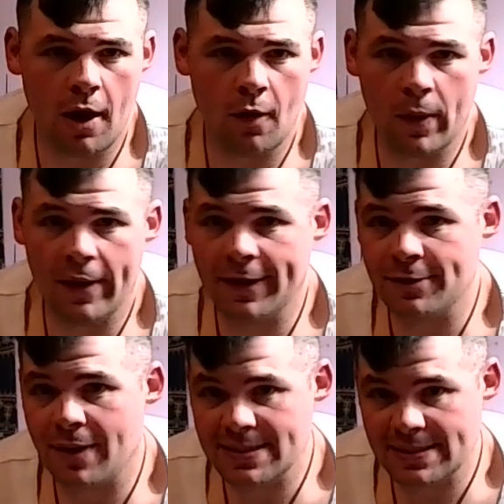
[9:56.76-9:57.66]
wearing a
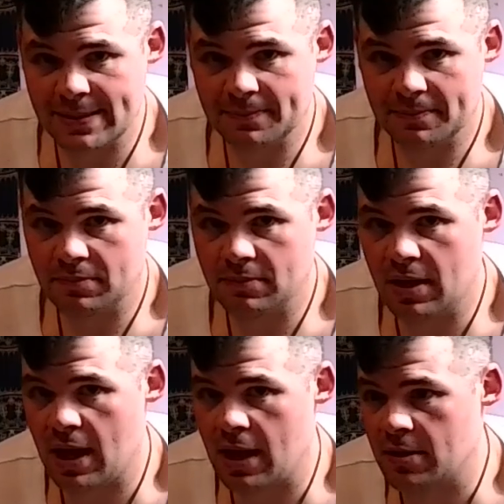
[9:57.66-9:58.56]
dress
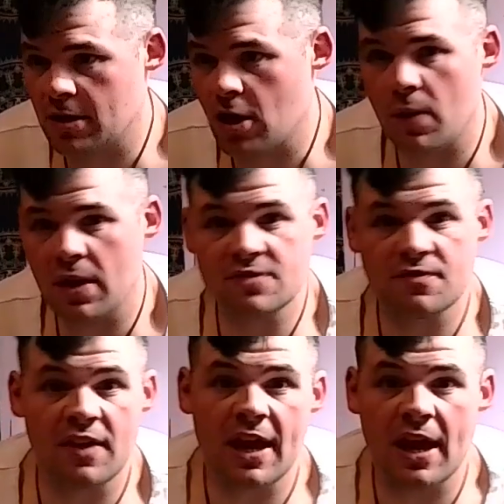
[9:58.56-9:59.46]
and going as
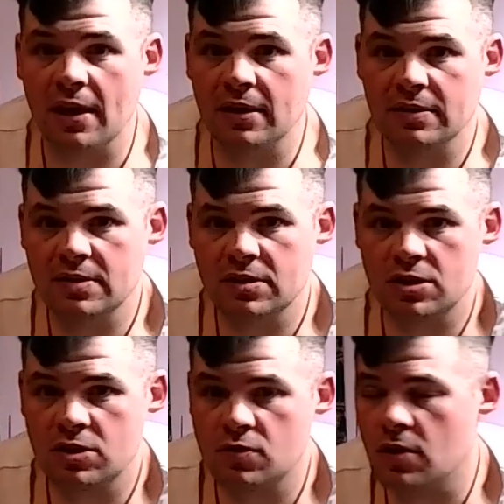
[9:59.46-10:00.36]
Freya,
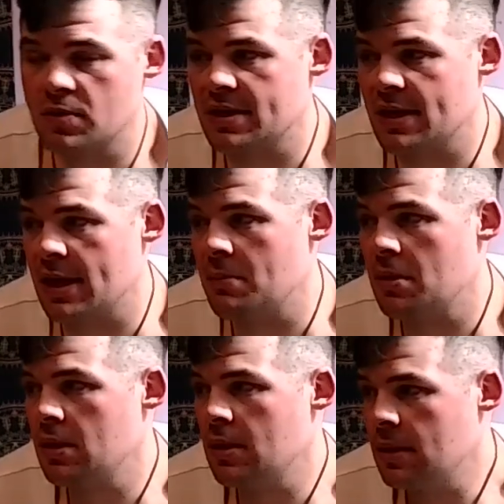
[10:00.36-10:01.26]
to Jotunheim.
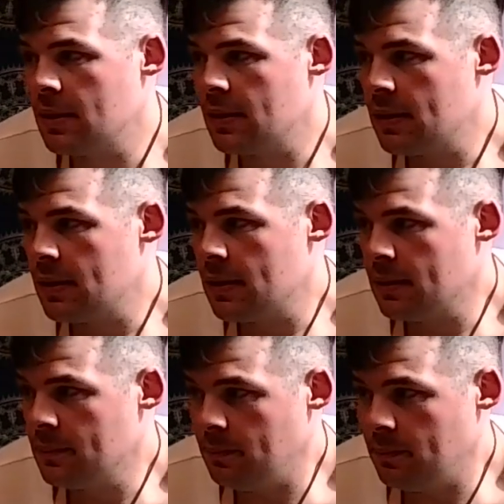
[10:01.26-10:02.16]

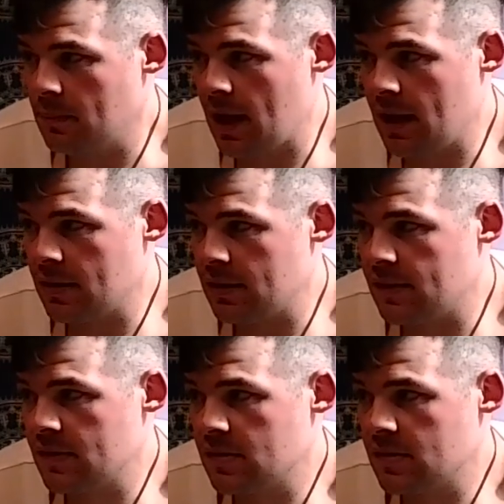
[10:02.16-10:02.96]
And